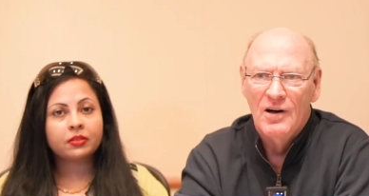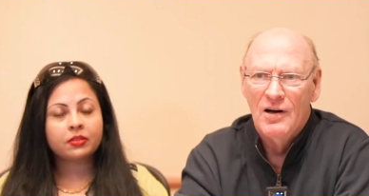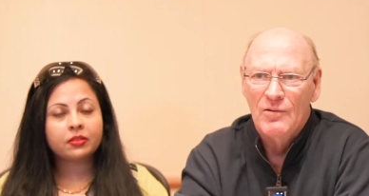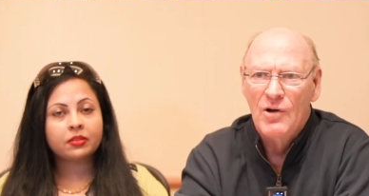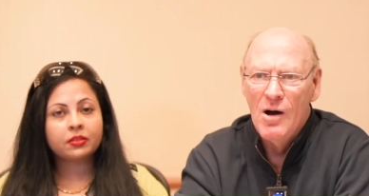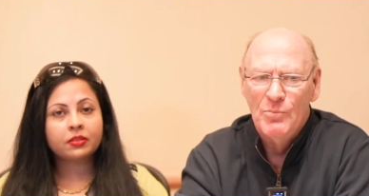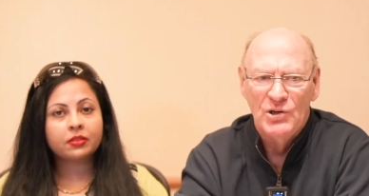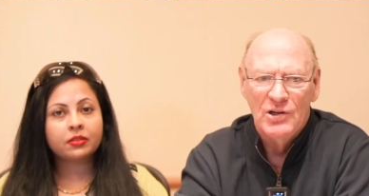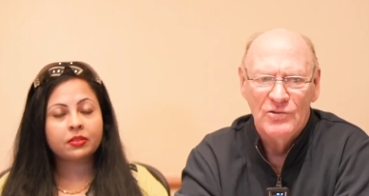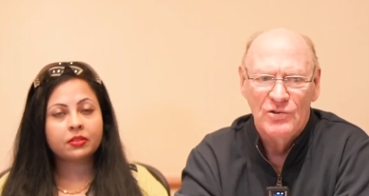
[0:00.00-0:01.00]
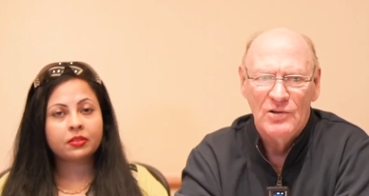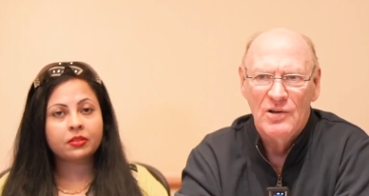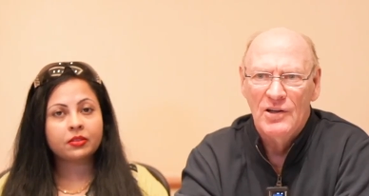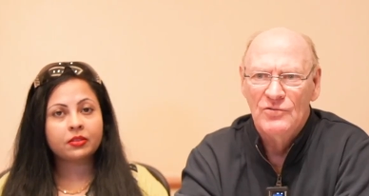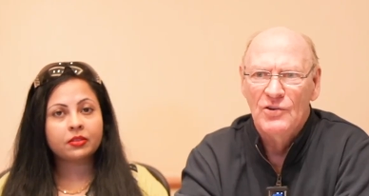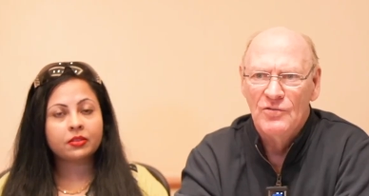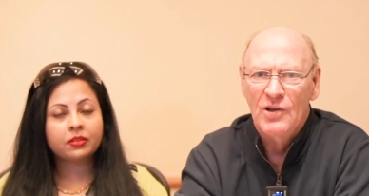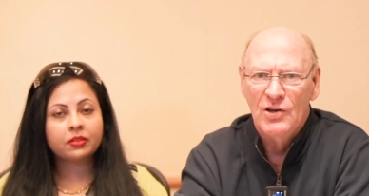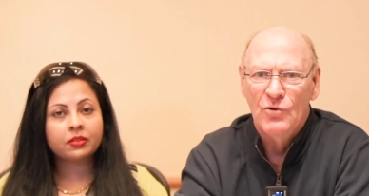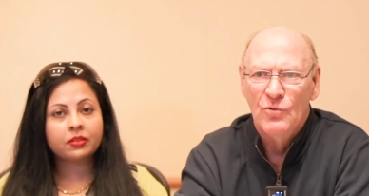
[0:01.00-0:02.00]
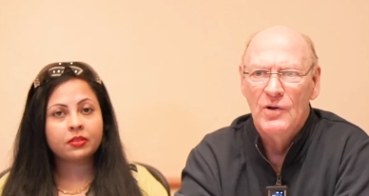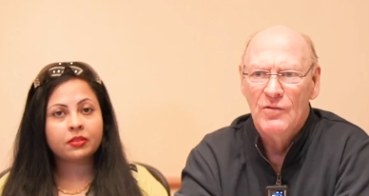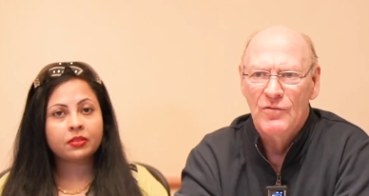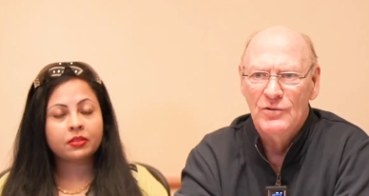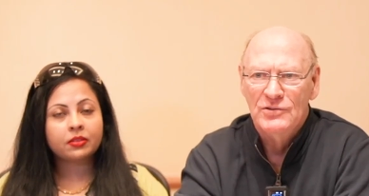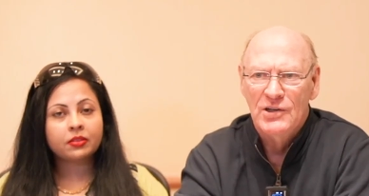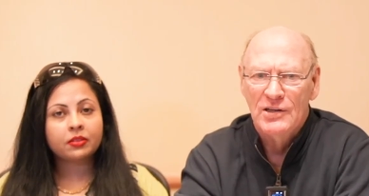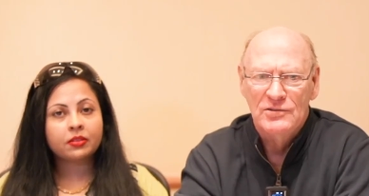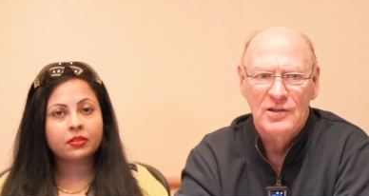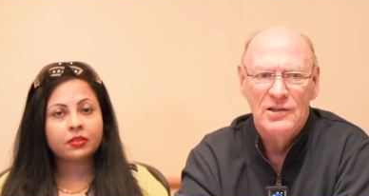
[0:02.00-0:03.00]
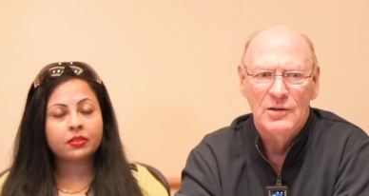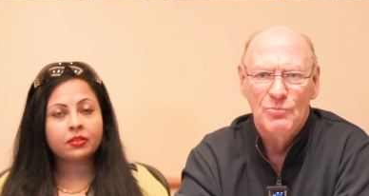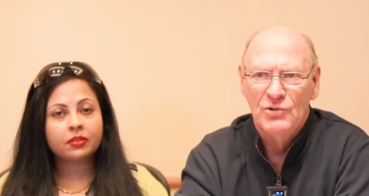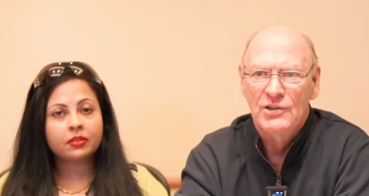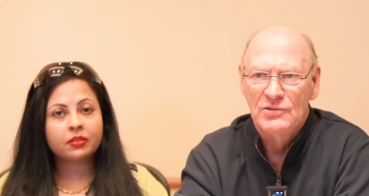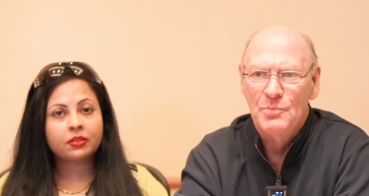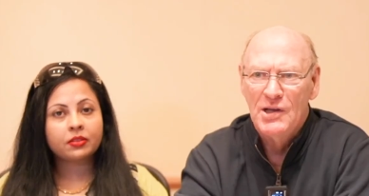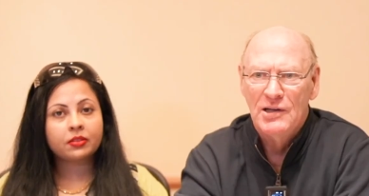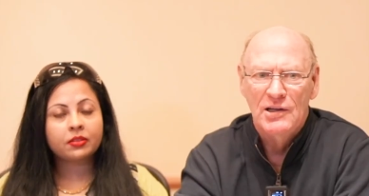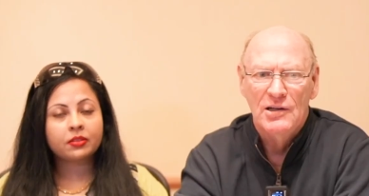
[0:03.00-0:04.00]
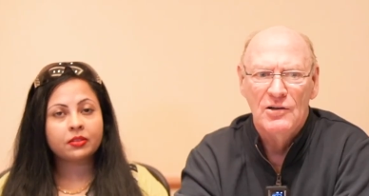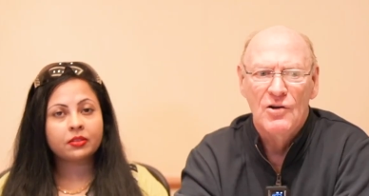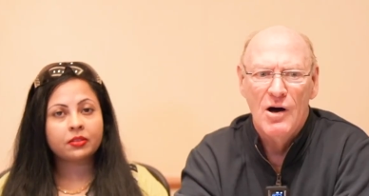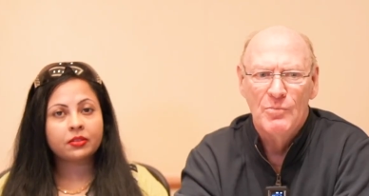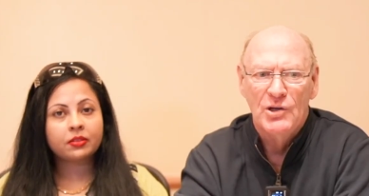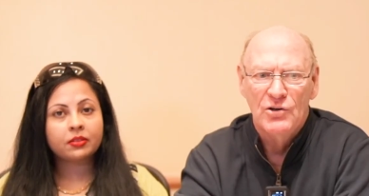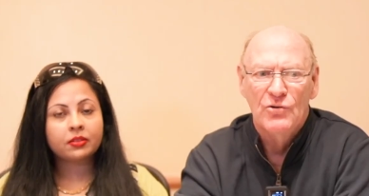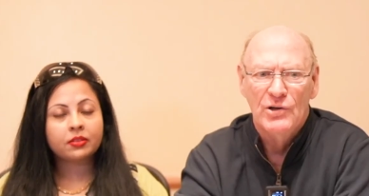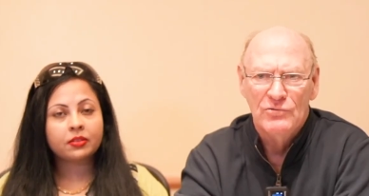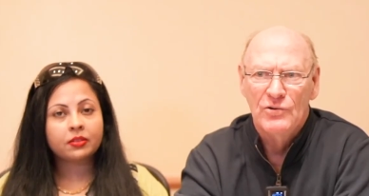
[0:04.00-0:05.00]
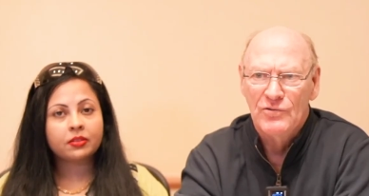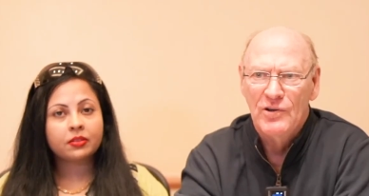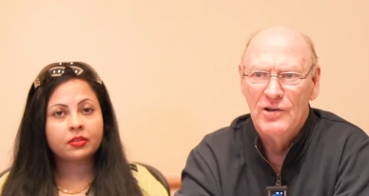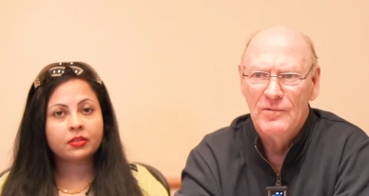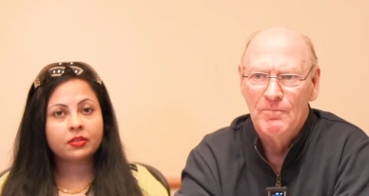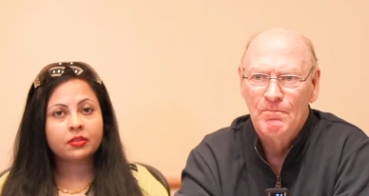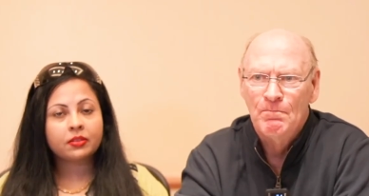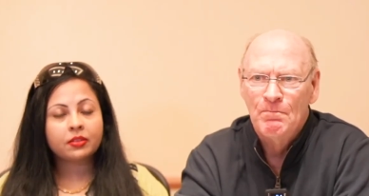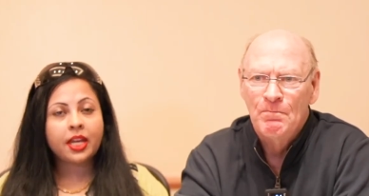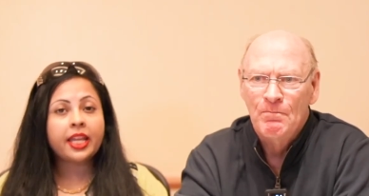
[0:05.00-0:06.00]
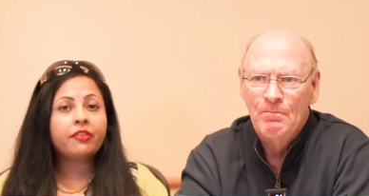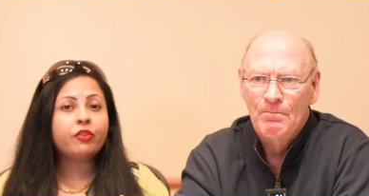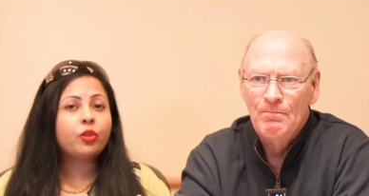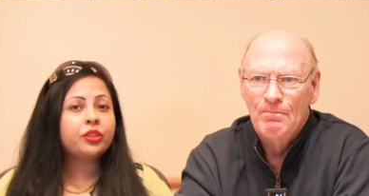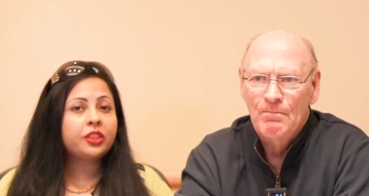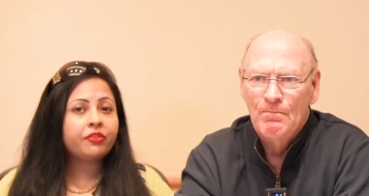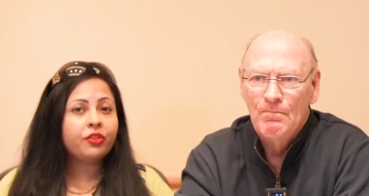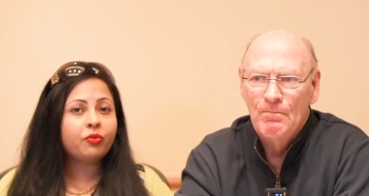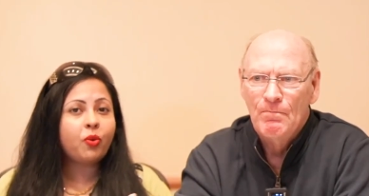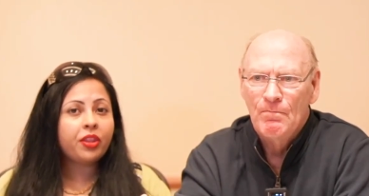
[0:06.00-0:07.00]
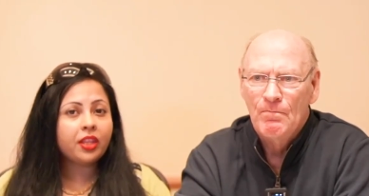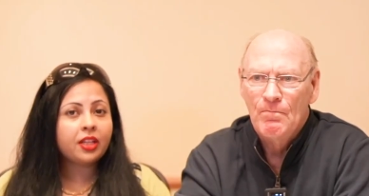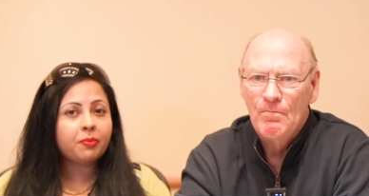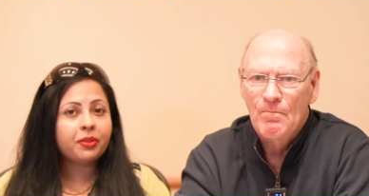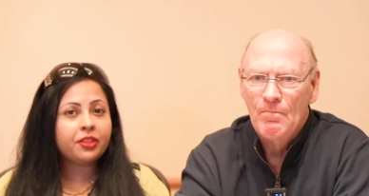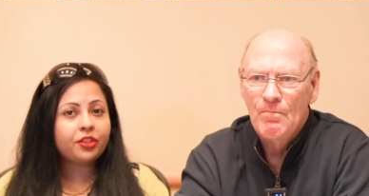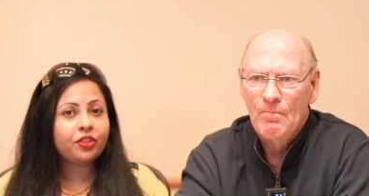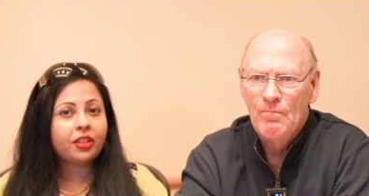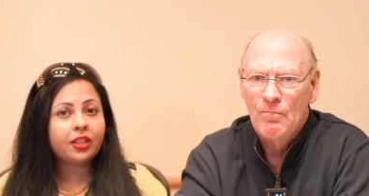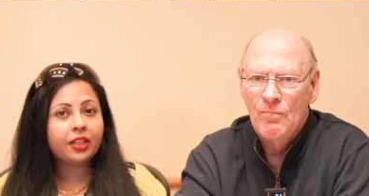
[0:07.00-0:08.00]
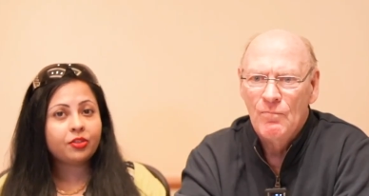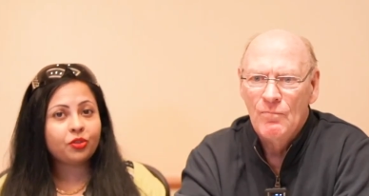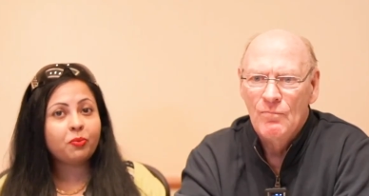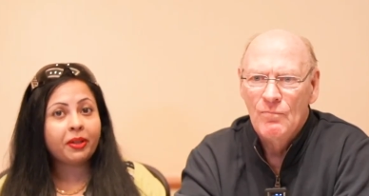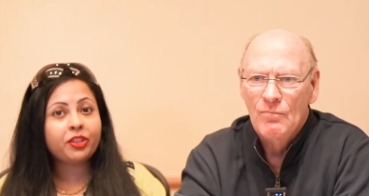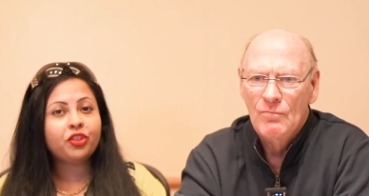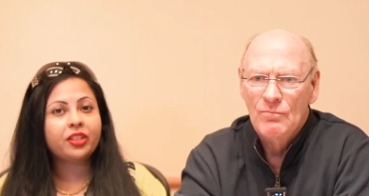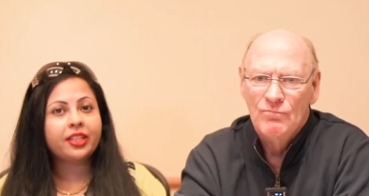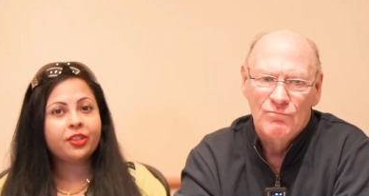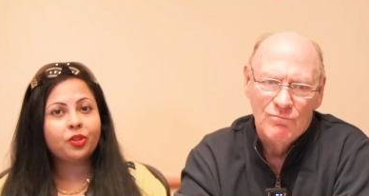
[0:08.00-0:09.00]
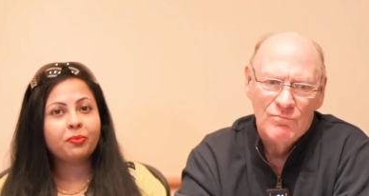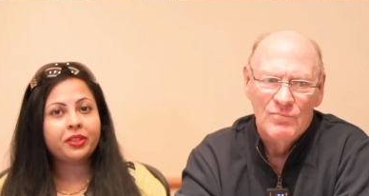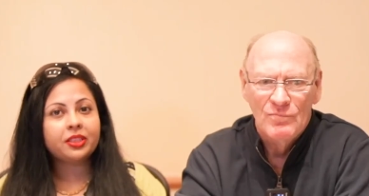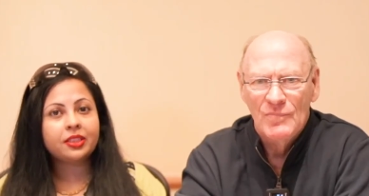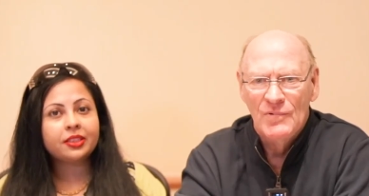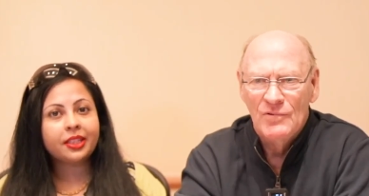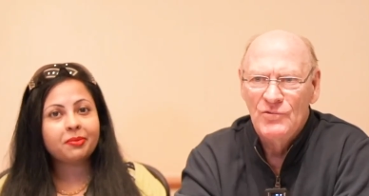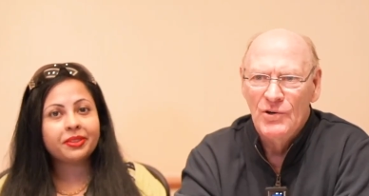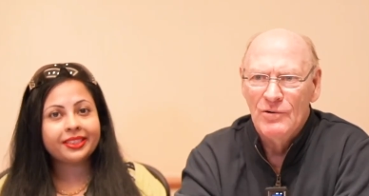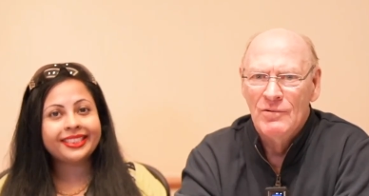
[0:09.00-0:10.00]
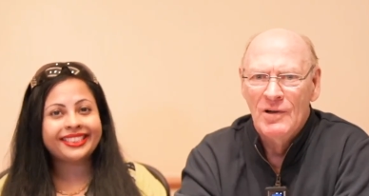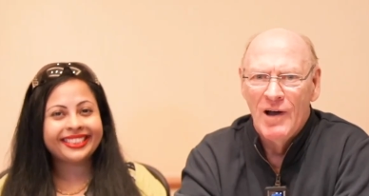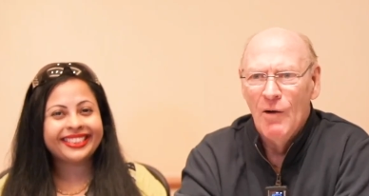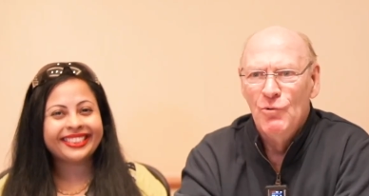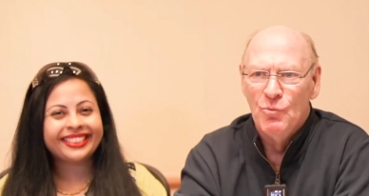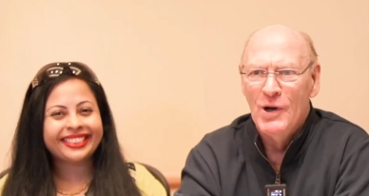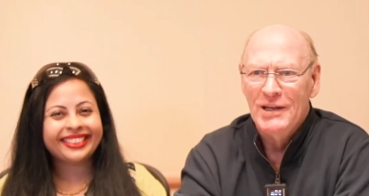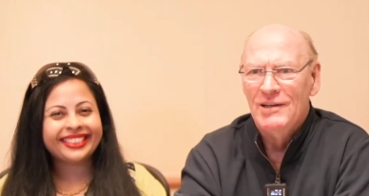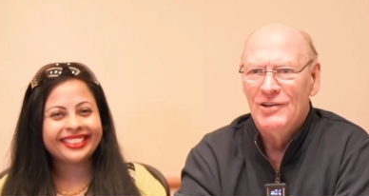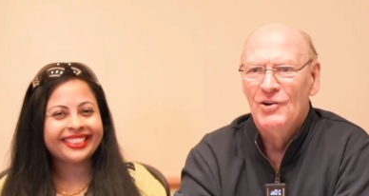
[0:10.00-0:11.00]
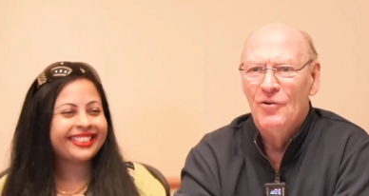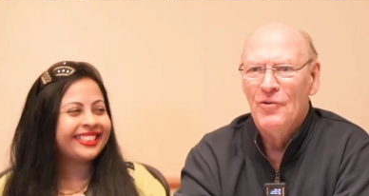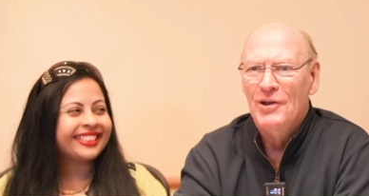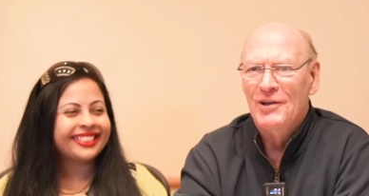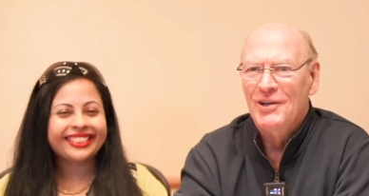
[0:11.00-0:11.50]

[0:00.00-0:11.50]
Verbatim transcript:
Speaker 1: uh, competition. It's just that you're enthusiastic in participating in a topic you're interested in.
Speaker 2: And of course, if you won the competition, then do mention it in your personal statement. Sure,
Speaker 1: I would wait until the